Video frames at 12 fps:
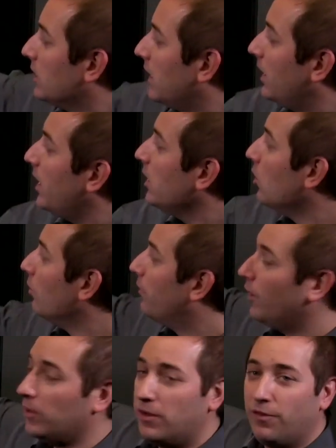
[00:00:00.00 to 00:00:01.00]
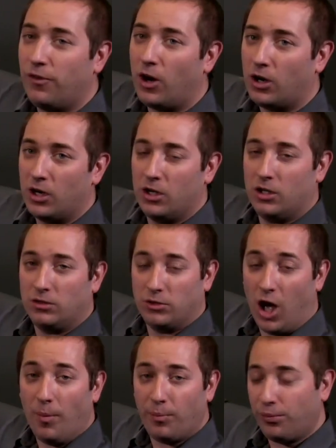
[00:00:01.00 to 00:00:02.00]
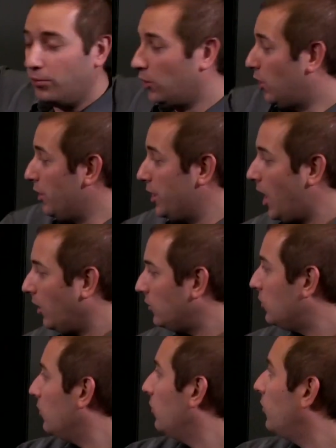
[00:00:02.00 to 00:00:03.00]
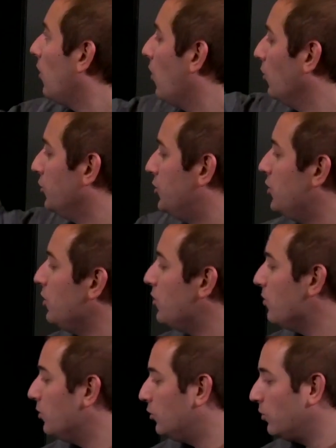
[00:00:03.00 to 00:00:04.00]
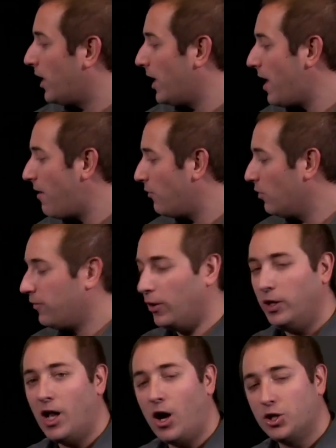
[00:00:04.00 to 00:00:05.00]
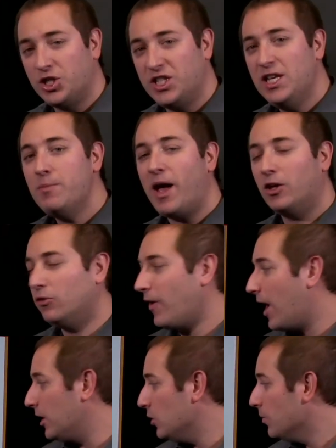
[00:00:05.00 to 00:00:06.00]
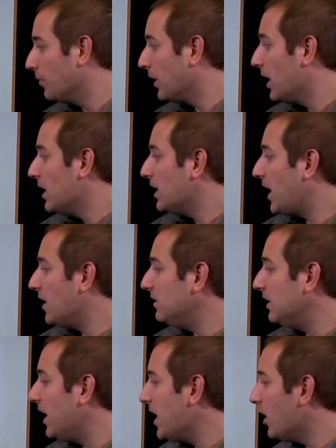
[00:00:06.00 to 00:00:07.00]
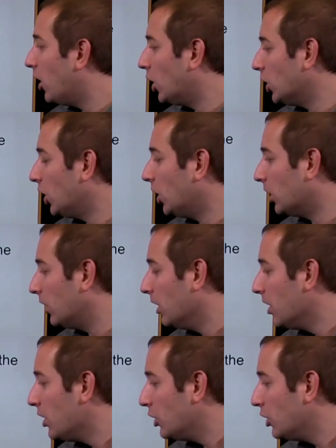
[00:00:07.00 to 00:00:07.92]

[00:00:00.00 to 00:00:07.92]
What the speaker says: Can I go very far up or not? So do I have a very large Tmax value? And the ARR